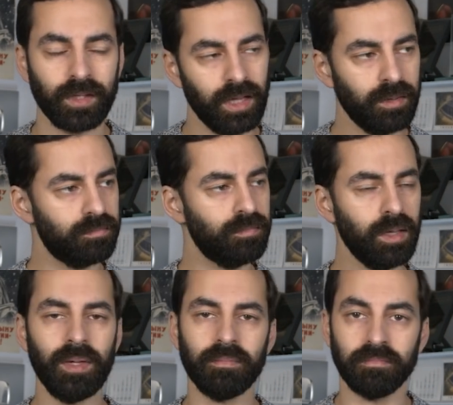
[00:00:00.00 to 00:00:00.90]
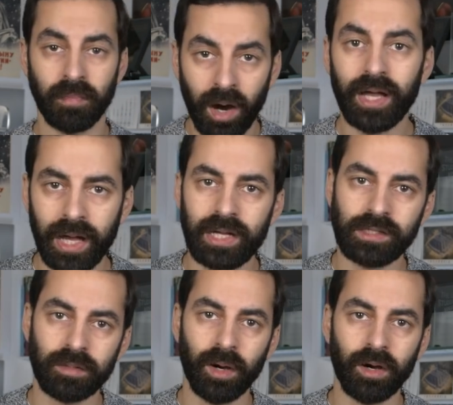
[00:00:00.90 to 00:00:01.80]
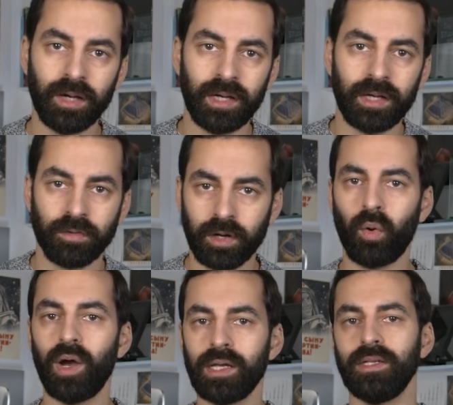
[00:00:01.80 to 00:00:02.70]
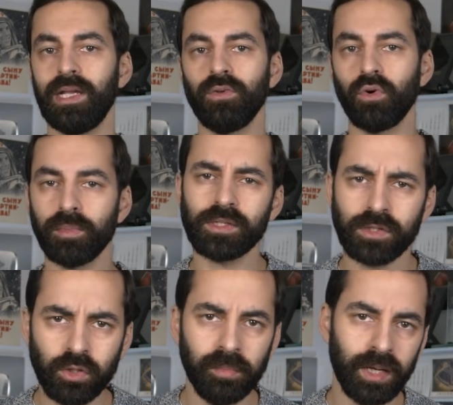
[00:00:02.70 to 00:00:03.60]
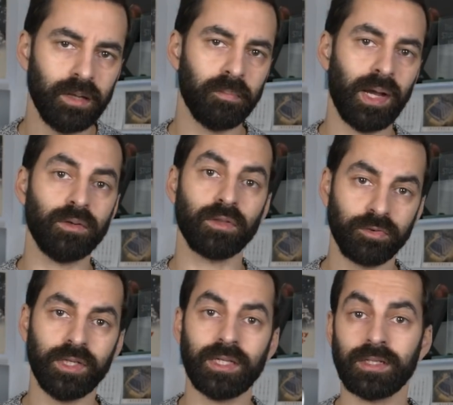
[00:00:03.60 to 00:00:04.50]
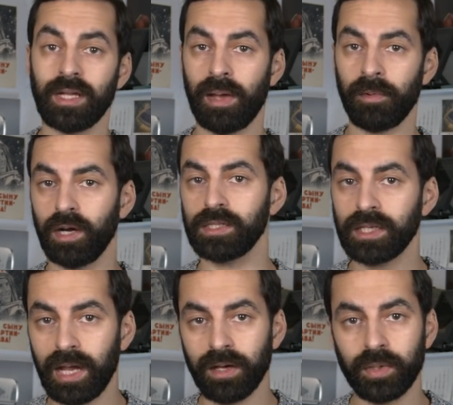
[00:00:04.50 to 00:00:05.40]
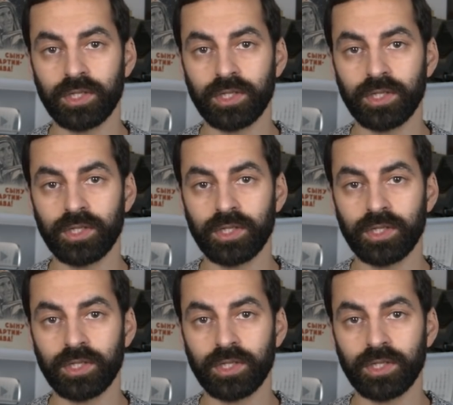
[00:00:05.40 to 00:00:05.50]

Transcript: Hey, maybe my ASMR requires an enormous £2 million 3 Tesla MRI scanner,